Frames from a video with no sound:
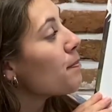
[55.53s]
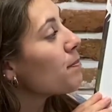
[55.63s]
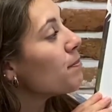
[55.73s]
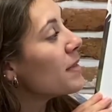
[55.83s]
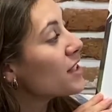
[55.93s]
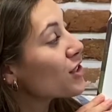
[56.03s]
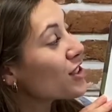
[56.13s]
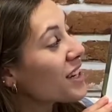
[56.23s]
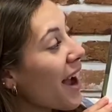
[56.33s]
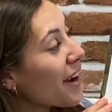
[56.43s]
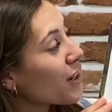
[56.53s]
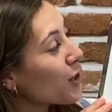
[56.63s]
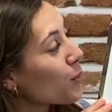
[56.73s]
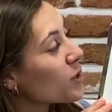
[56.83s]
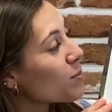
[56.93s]
Mr. Tiger
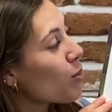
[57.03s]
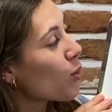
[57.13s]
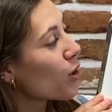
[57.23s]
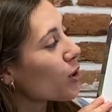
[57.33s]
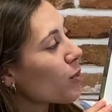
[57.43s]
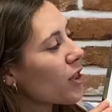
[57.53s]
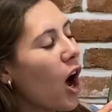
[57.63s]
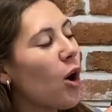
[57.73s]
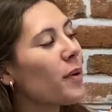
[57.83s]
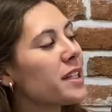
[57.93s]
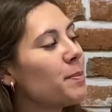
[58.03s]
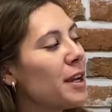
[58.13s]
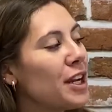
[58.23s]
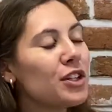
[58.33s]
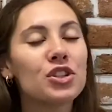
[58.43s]
was bored with always
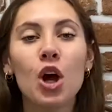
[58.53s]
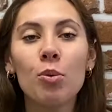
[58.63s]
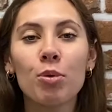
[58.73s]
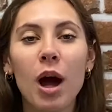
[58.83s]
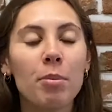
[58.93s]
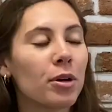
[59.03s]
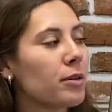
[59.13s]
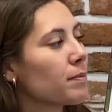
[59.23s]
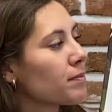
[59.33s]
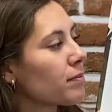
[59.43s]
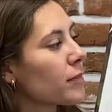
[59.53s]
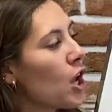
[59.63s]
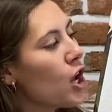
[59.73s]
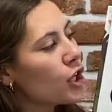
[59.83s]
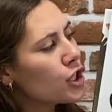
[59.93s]
being so proper.
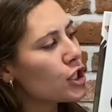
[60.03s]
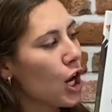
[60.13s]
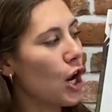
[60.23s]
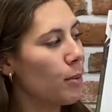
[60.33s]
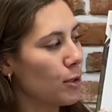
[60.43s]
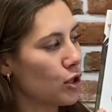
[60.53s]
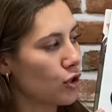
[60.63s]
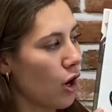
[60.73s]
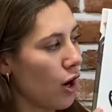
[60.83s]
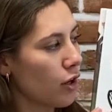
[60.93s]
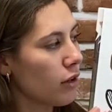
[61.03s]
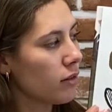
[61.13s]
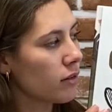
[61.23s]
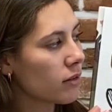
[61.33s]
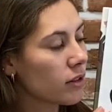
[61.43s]
Good day, Mr. Tiger.
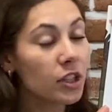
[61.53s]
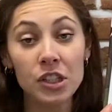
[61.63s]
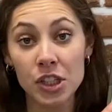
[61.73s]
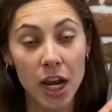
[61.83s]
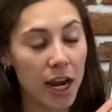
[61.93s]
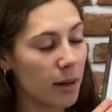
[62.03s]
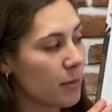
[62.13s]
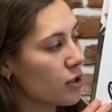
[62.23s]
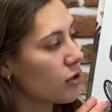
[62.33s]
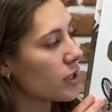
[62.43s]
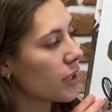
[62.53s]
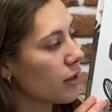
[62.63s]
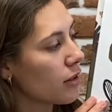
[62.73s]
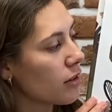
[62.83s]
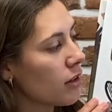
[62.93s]
Good day, Mr.
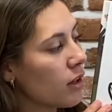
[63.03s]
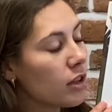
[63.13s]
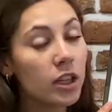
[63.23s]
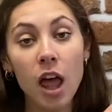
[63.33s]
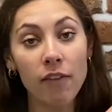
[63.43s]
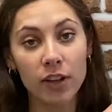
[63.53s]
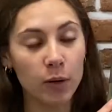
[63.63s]
Deer. Lovely